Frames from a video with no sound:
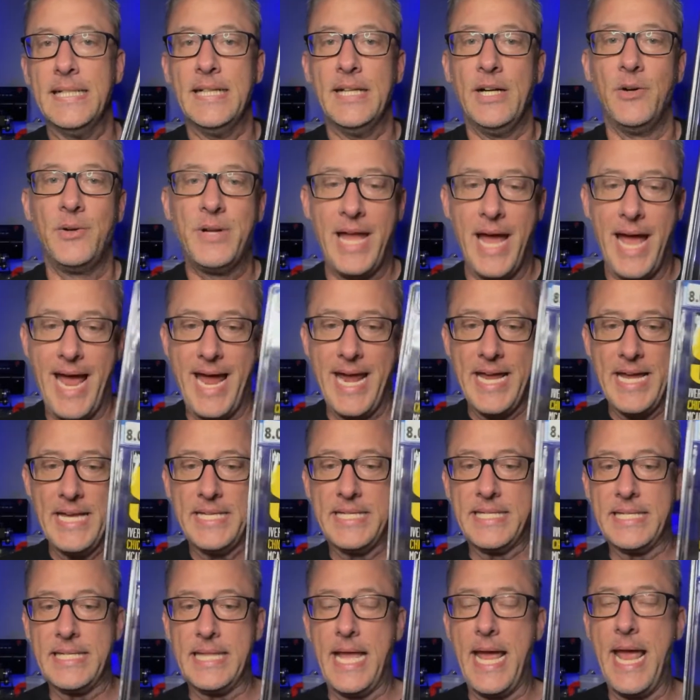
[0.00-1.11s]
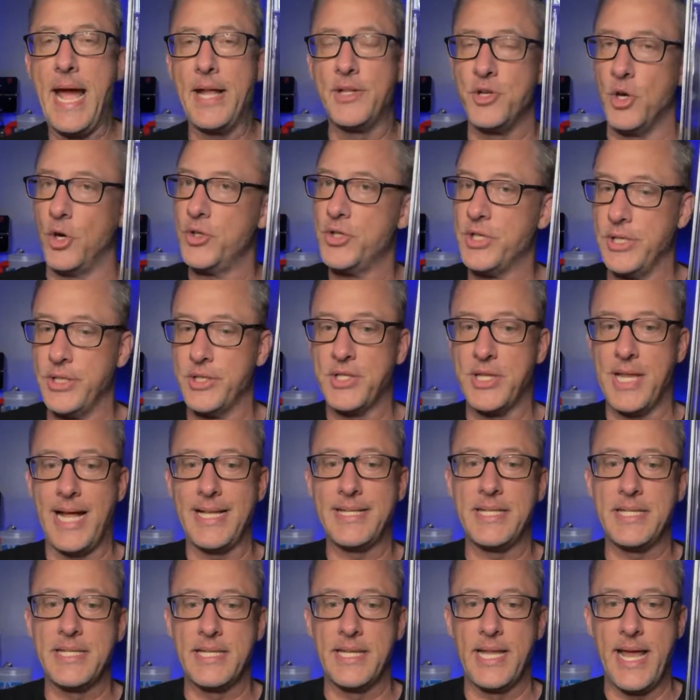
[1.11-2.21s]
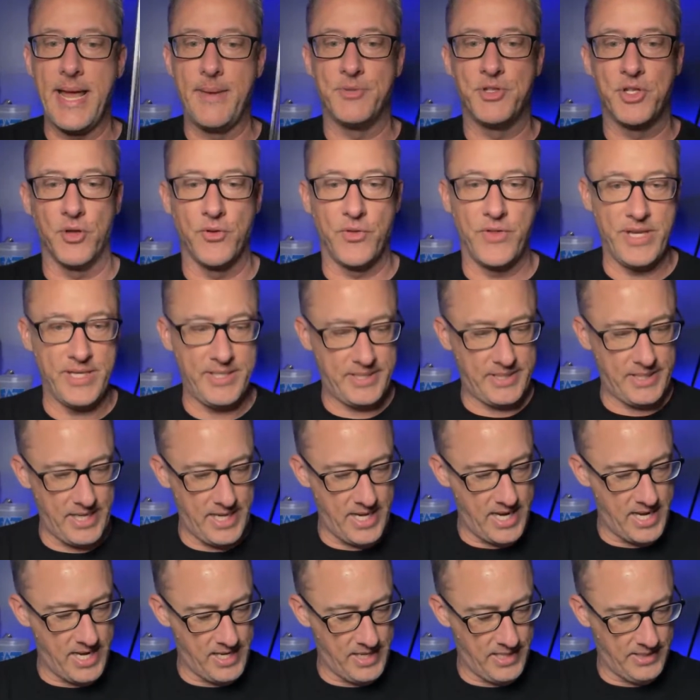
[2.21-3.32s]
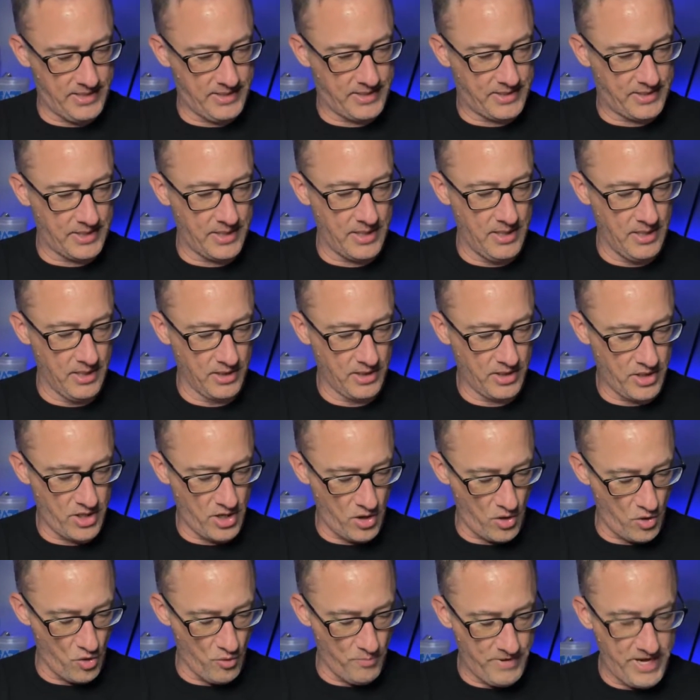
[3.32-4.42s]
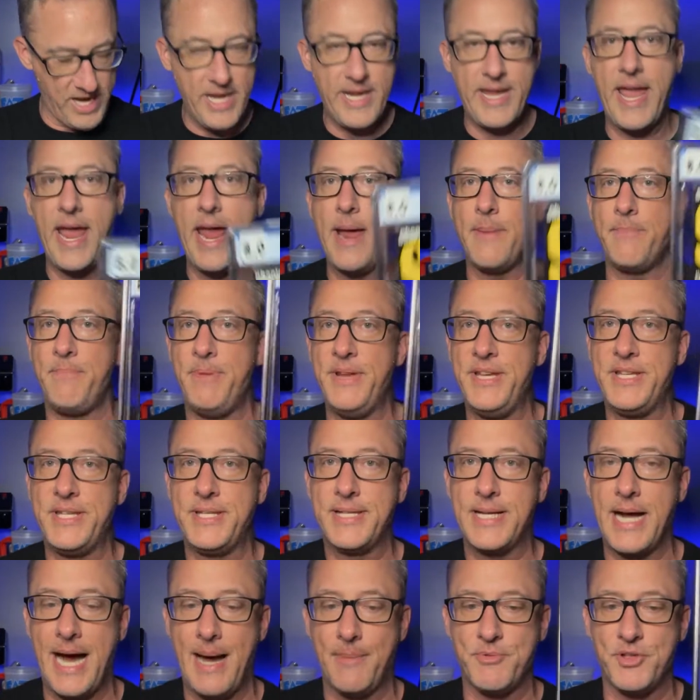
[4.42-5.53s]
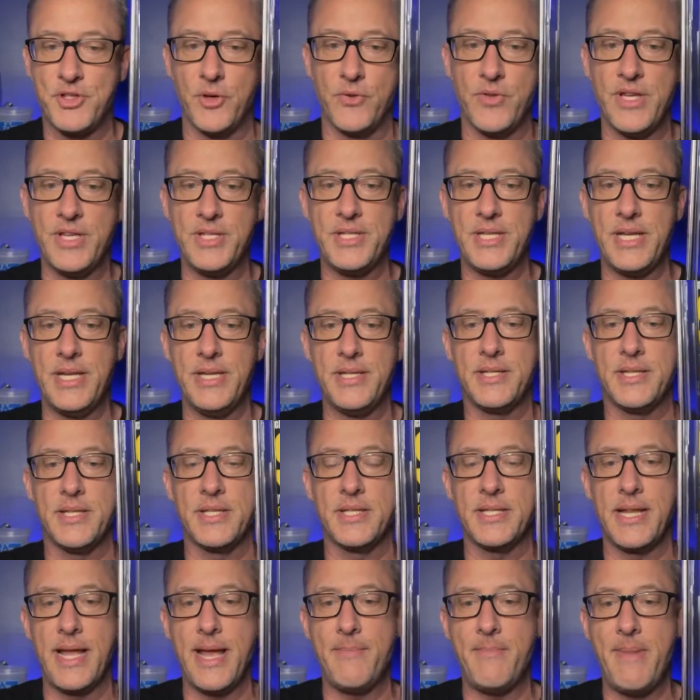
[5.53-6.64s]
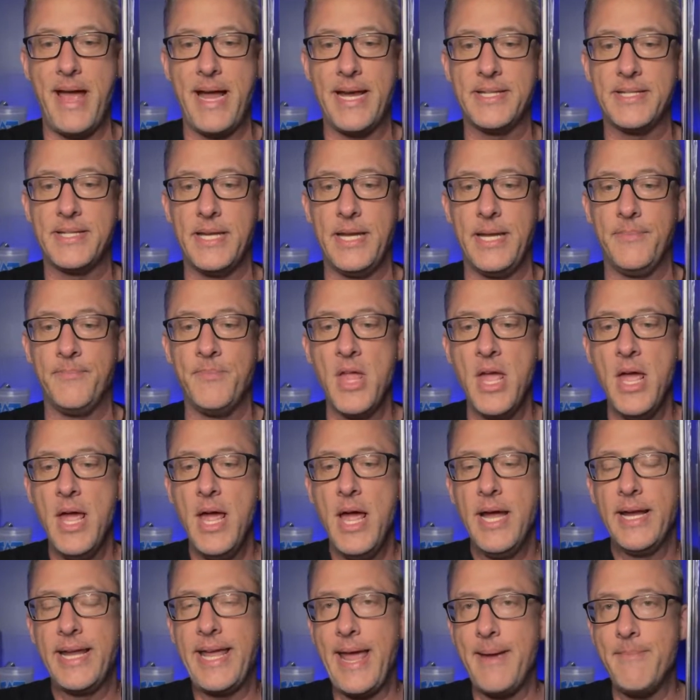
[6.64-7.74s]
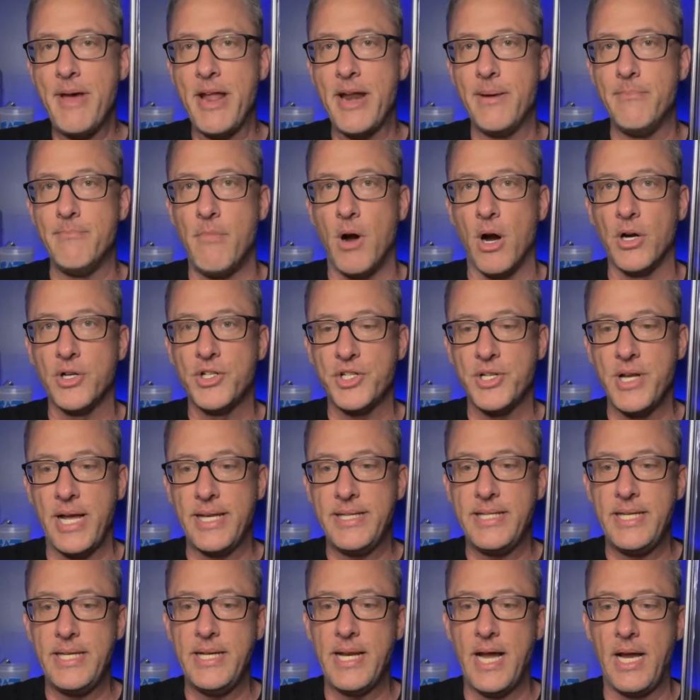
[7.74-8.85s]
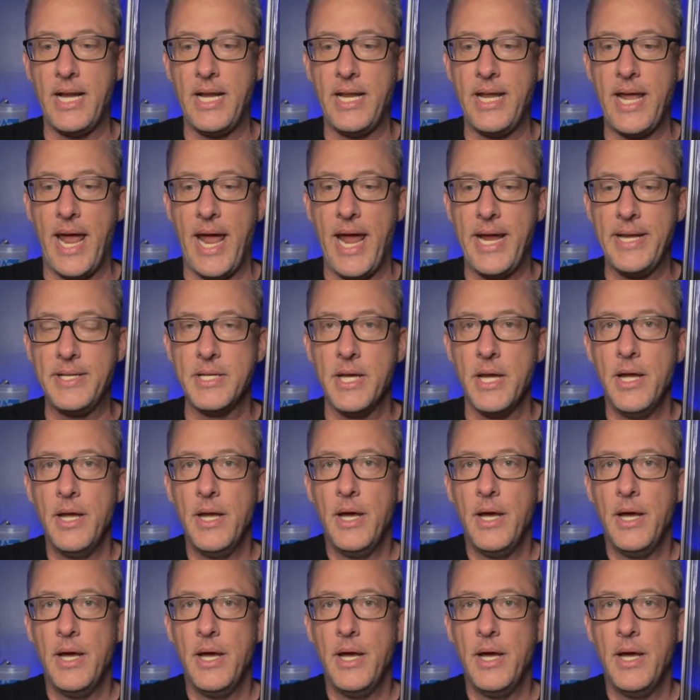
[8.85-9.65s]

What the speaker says: Okay, Slam. I told you there's lots of Slams. So this is Kobe Can't Be Stopped. So this is the Slam magazine. Came out on March 1998.